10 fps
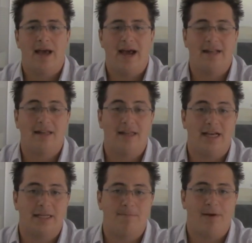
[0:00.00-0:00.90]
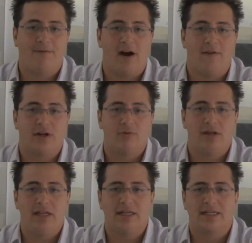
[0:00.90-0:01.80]
And the S&P 500
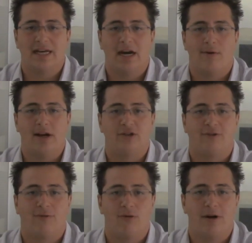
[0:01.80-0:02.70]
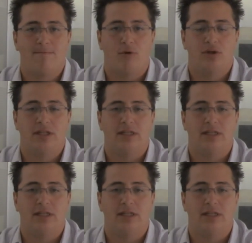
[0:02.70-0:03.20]
index had a range of 14 points.